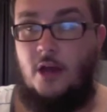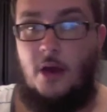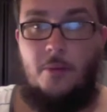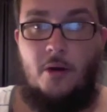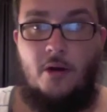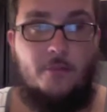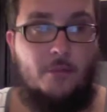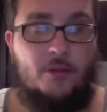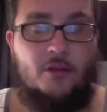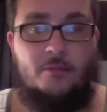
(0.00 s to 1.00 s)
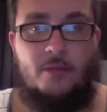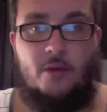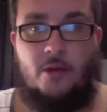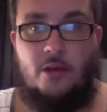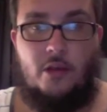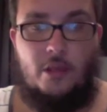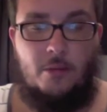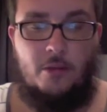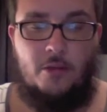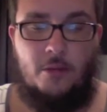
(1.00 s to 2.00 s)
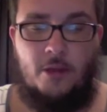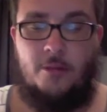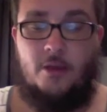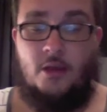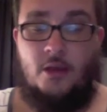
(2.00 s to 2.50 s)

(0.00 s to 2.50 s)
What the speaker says: apart for both of them. That way you can keep both of them happy.